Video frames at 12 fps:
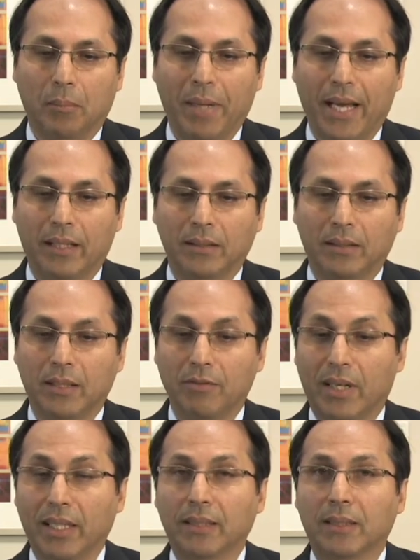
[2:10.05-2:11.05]
patterns,
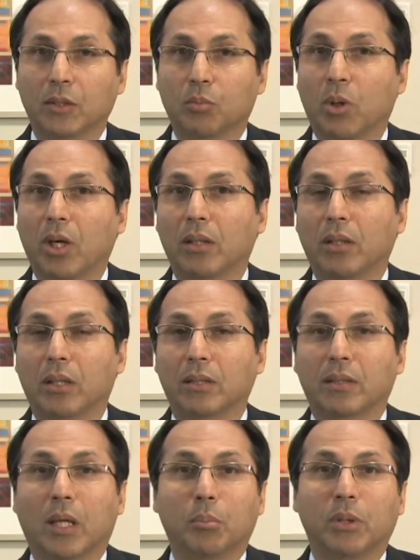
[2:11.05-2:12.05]
devices,
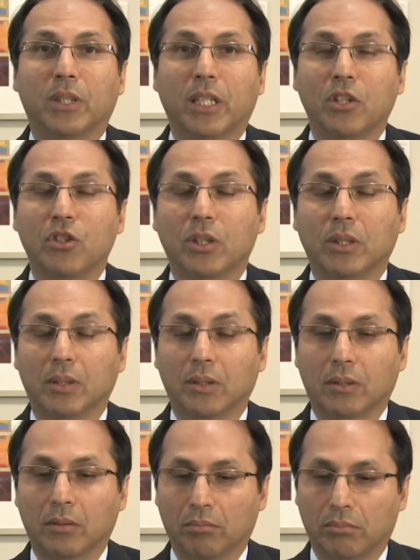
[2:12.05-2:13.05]
products,
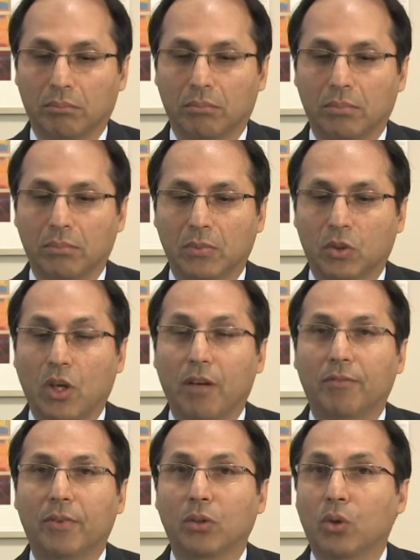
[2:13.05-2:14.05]
computations,
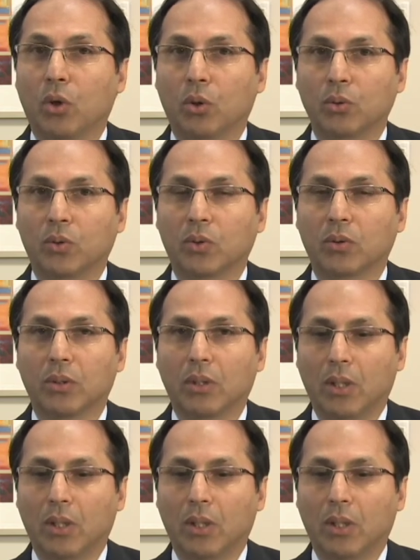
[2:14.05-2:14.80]
software codes,